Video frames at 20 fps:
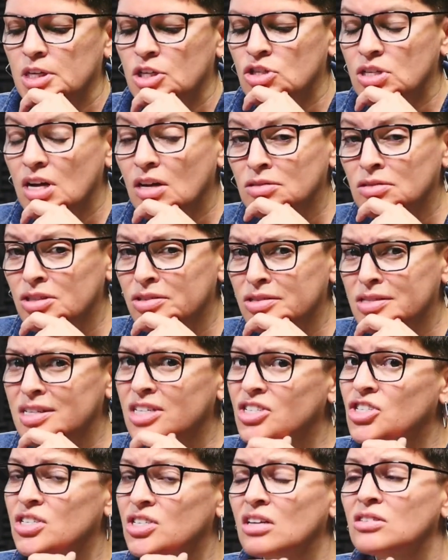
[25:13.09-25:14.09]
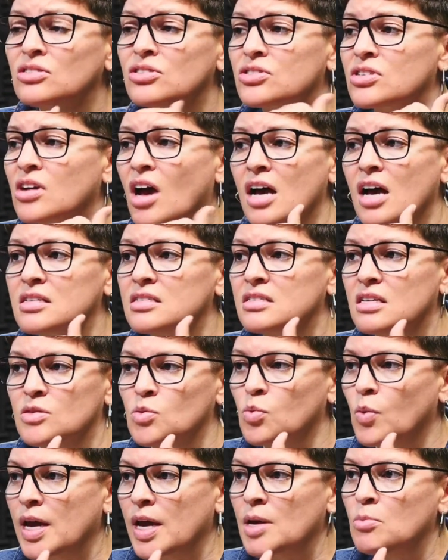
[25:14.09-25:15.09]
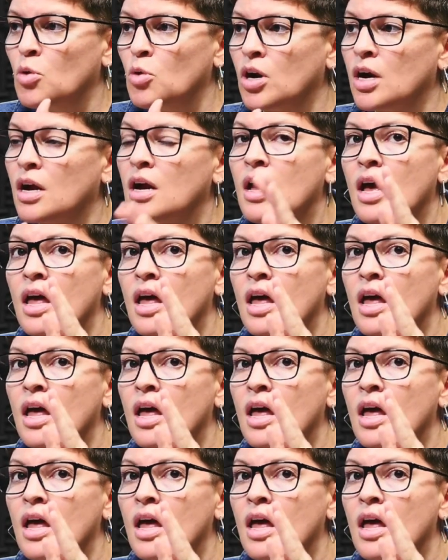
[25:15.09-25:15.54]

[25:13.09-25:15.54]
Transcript: shelters because shelters cost us way more.